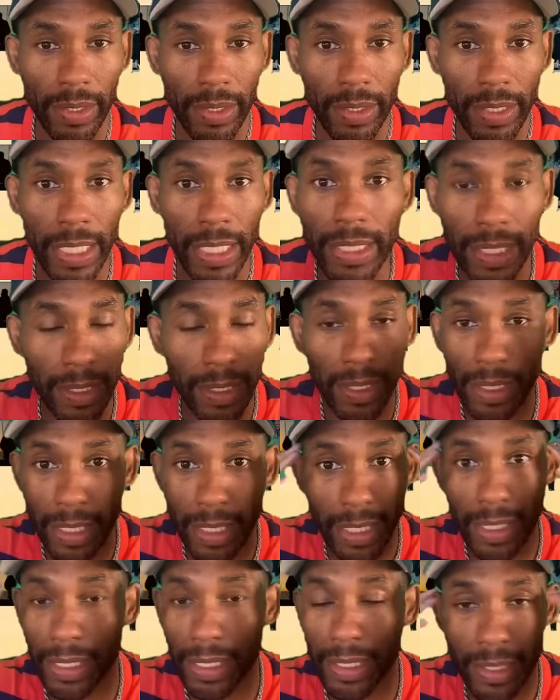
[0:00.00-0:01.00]

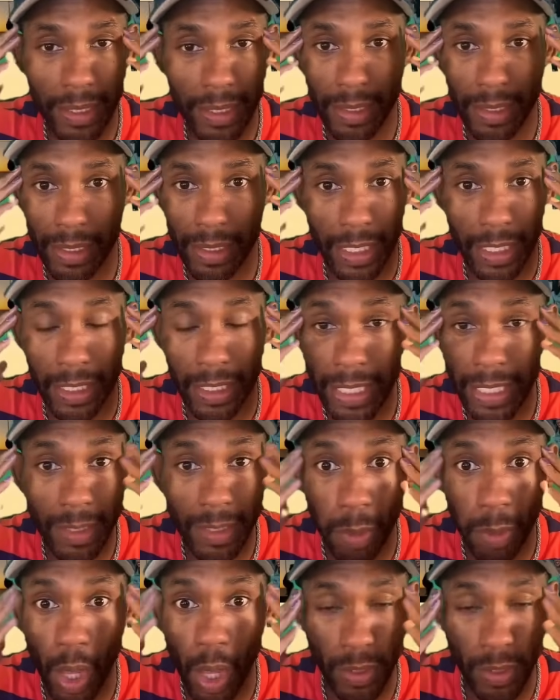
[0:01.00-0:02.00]
This
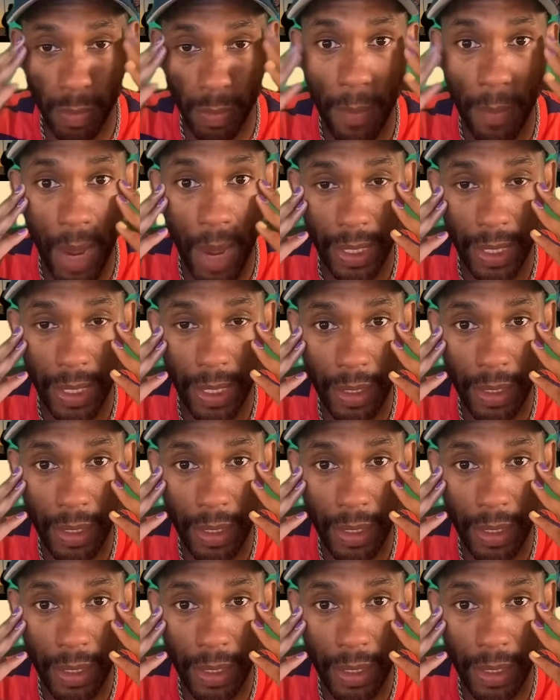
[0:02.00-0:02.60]
blows my mind.